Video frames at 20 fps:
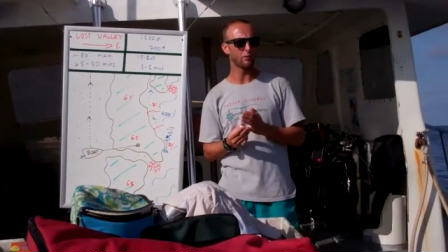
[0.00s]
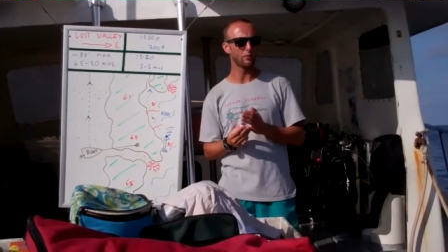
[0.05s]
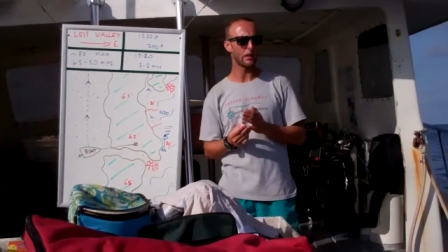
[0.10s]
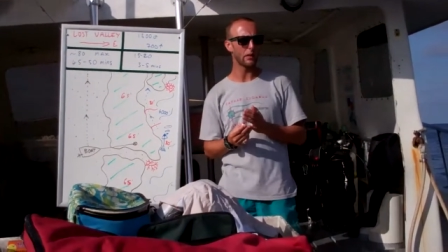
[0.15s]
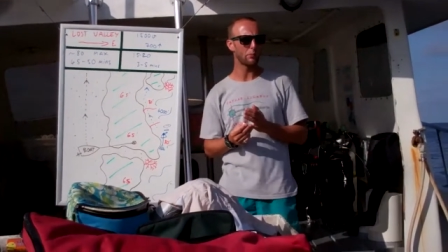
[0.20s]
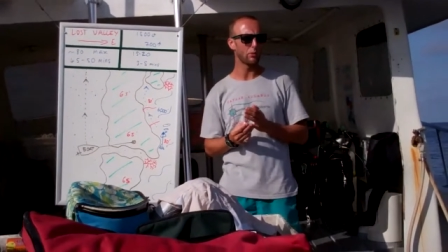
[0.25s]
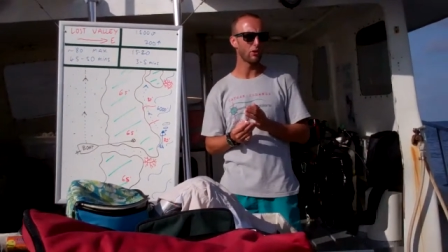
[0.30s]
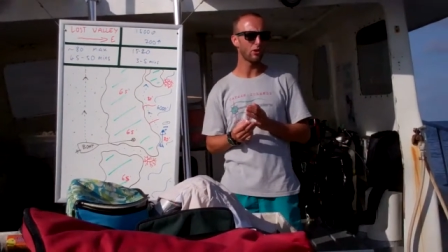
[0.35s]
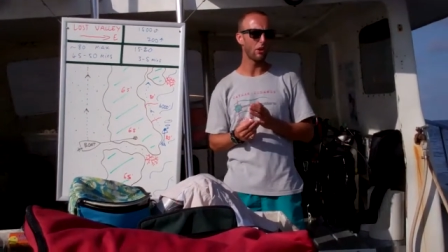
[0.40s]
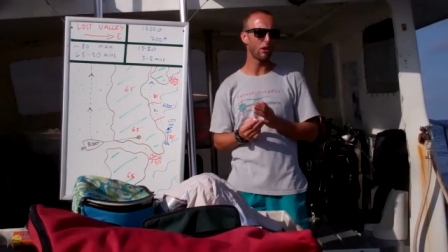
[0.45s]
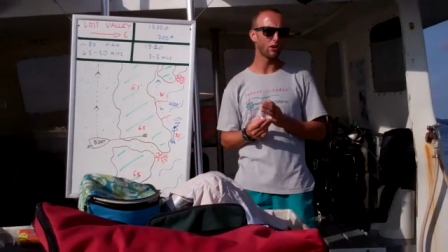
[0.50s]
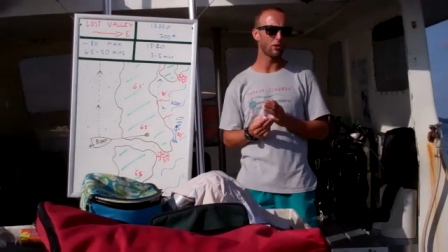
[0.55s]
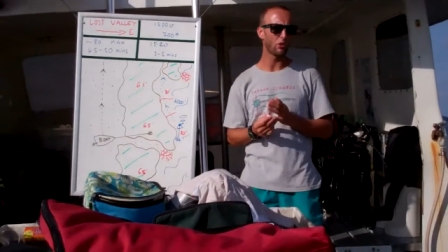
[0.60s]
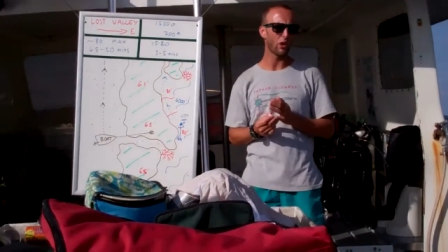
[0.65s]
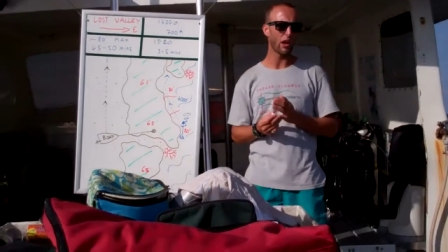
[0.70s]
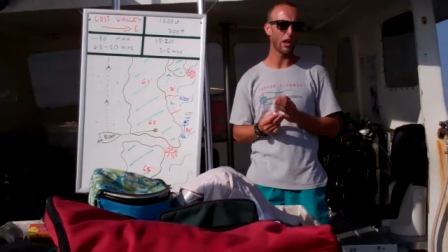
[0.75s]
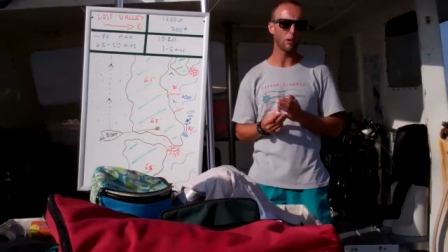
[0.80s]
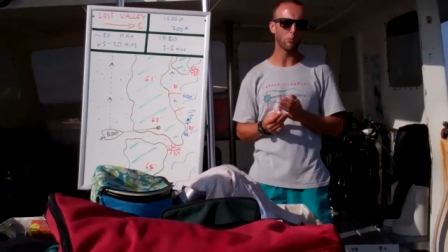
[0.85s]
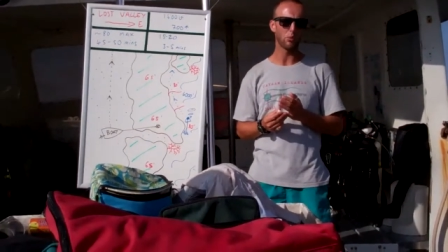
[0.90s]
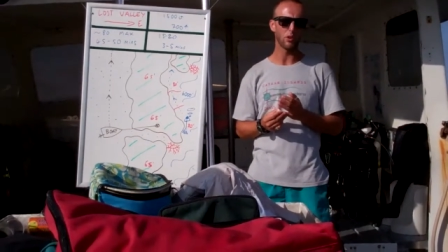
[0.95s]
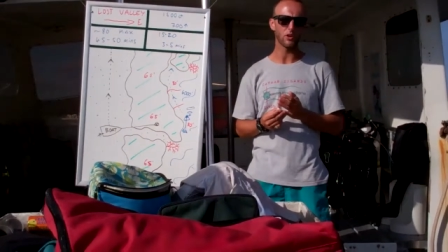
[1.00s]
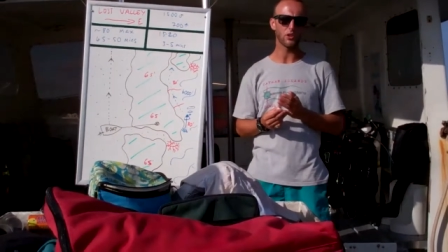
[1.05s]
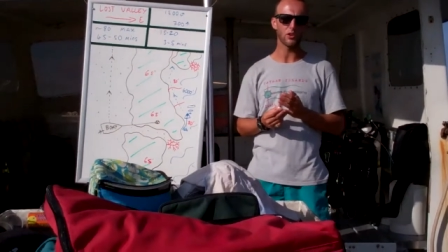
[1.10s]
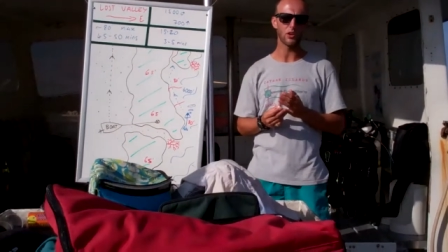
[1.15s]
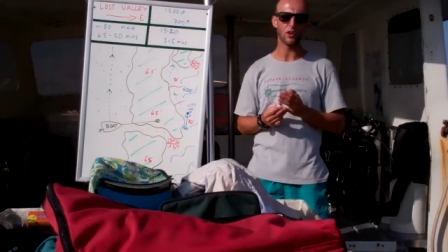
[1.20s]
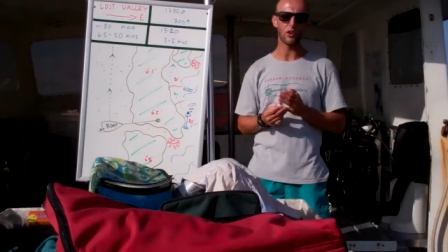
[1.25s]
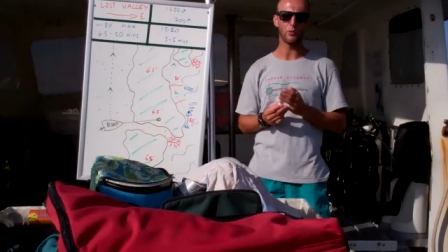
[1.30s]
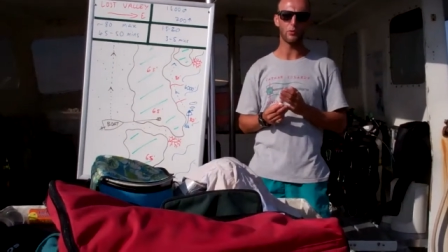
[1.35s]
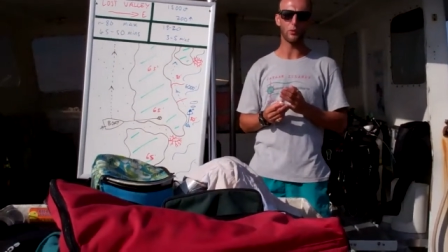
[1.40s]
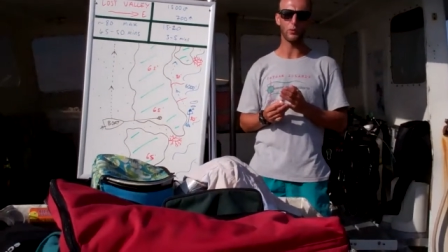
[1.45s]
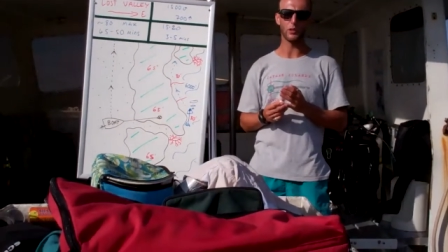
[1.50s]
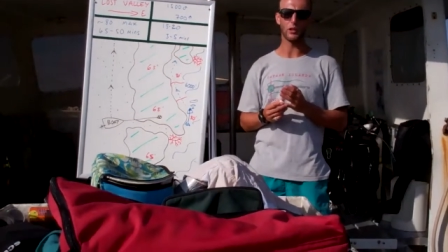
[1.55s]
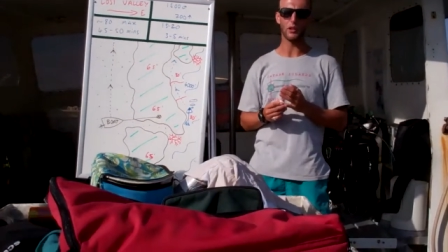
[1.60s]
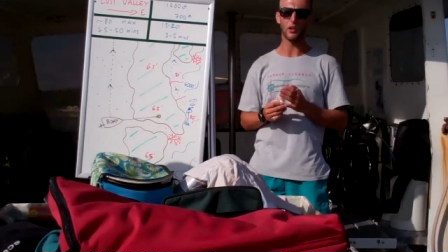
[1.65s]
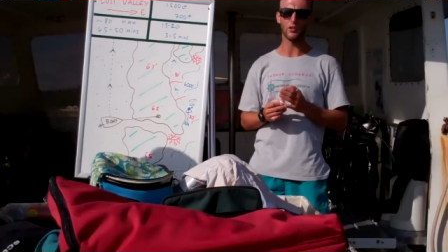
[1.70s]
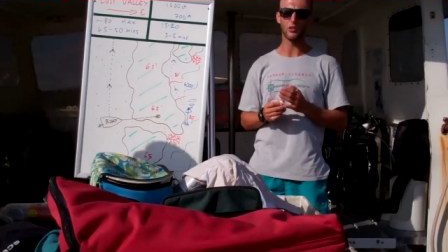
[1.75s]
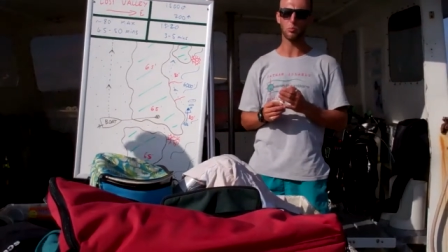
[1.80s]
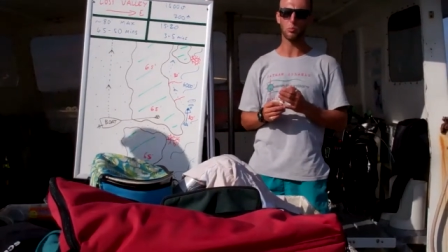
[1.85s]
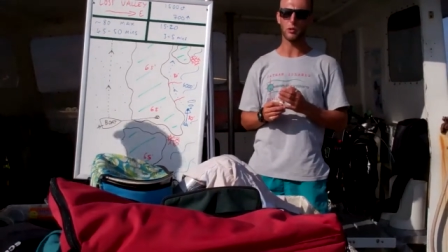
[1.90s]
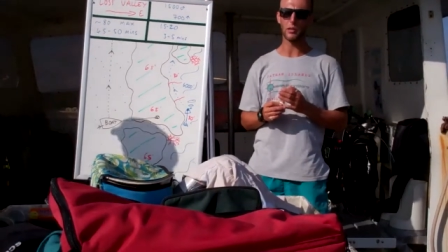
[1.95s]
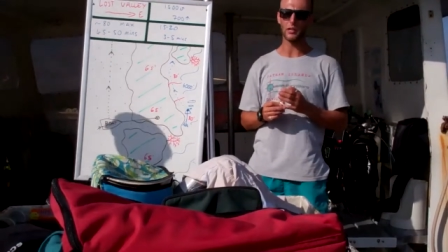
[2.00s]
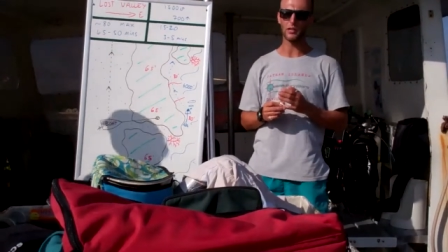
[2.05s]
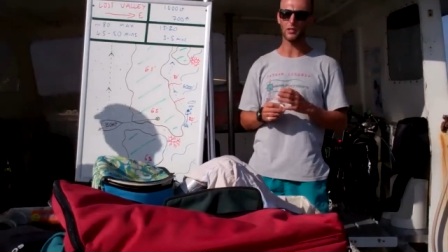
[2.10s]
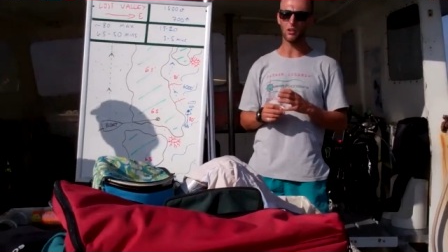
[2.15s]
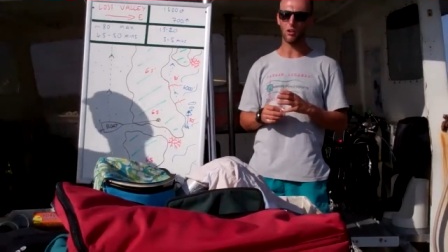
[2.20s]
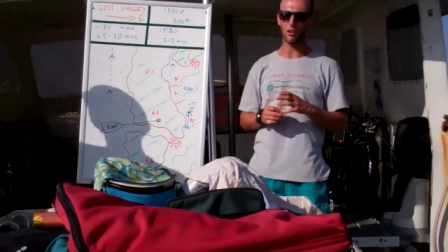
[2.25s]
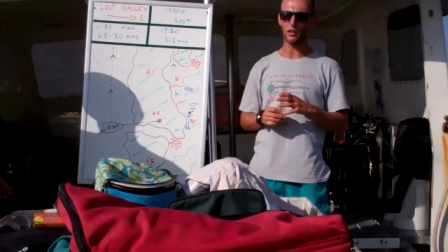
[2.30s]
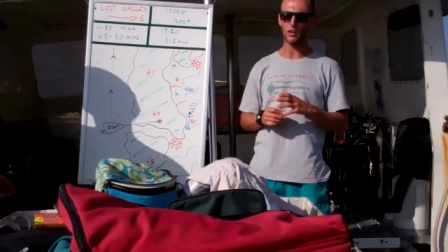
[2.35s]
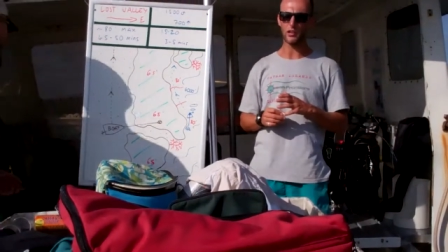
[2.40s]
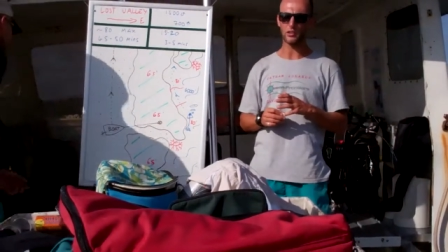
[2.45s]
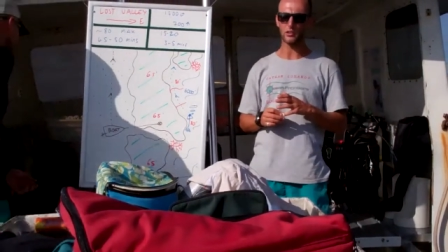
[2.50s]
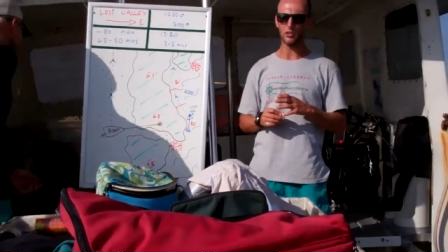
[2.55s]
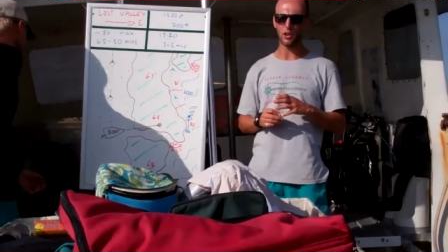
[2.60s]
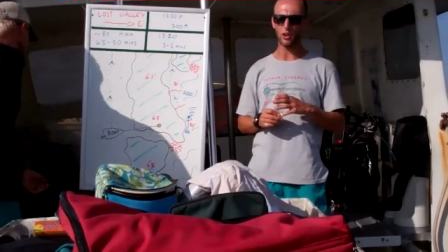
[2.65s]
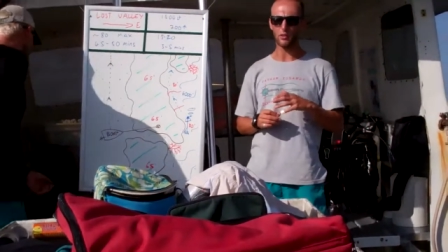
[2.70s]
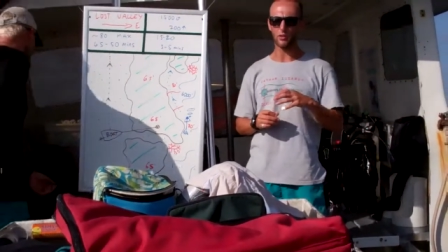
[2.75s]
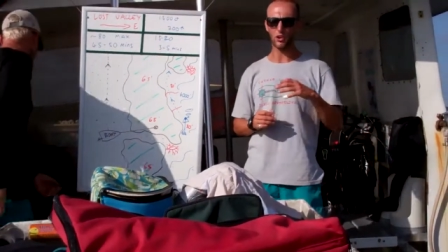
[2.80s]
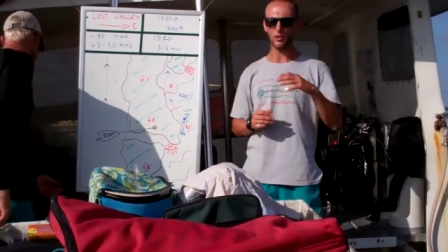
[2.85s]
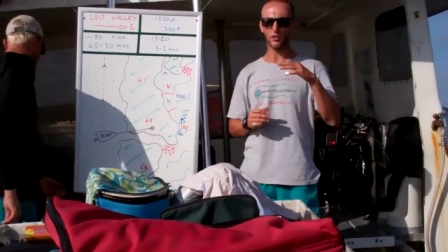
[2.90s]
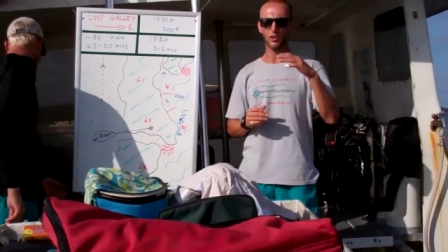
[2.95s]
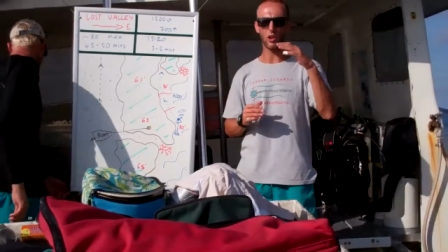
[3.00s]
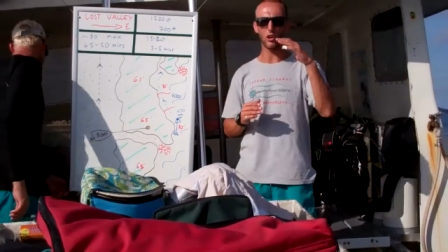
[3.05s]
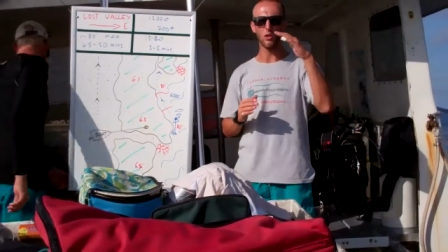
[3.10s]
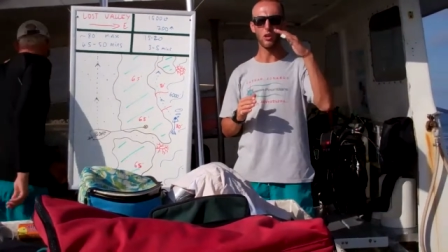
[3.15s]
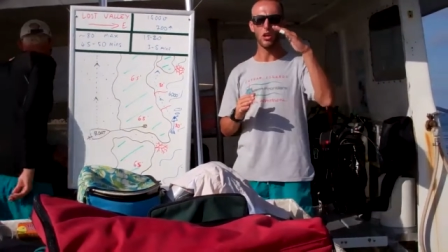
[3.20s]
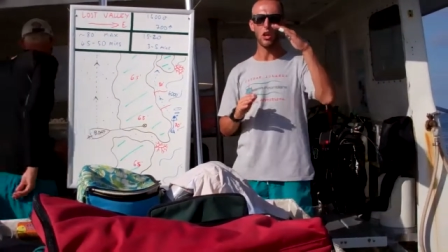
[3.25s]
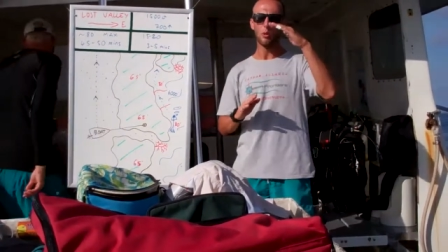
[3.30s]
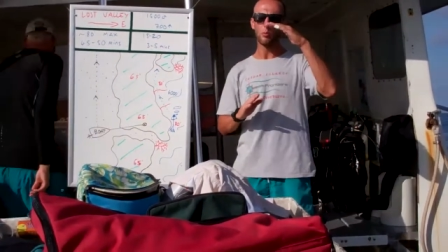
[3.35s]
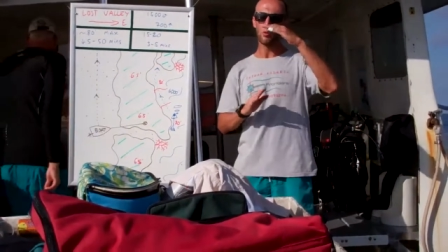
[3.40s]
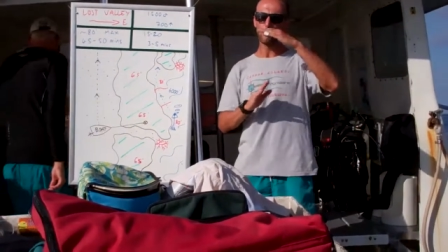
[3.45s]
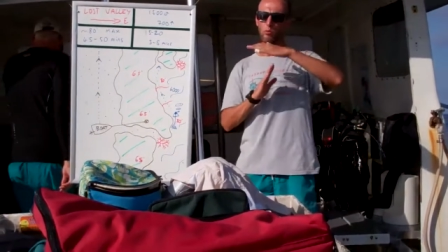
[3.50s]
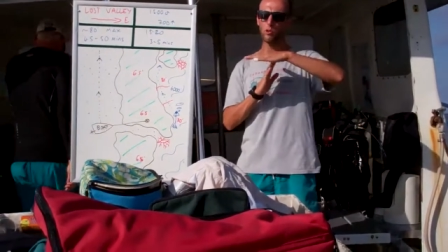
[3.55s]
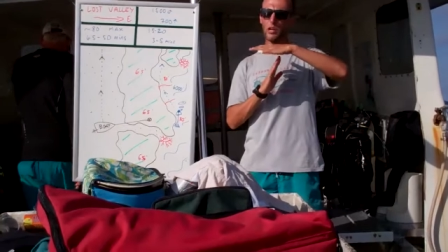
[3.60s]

keep an eye on your air pressure at 1500 psi, let your dive guide know, but